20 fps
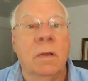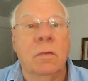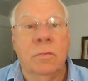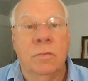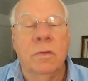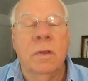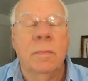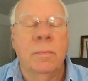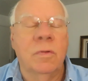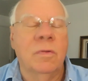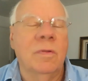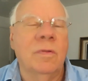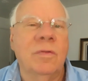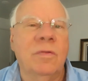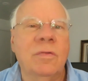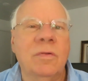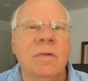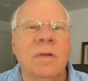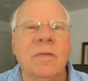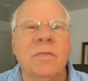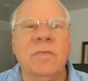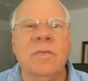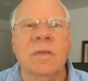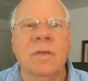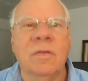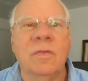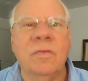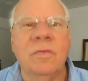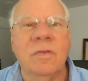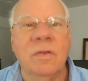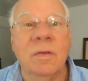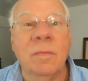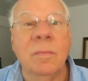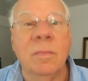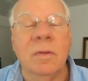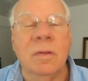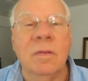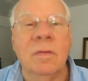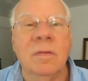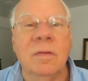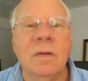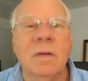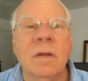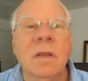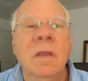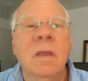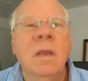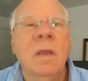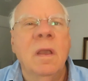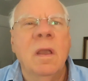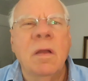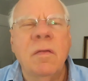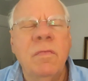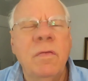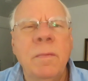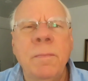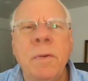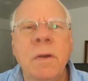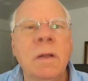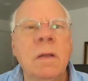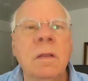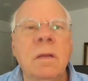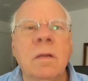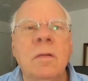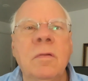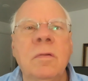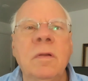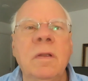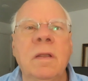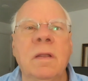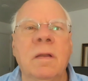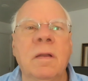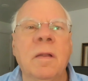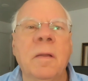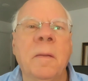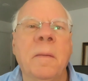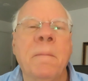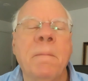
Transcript: I was able to address the assembly there, everybody agreed.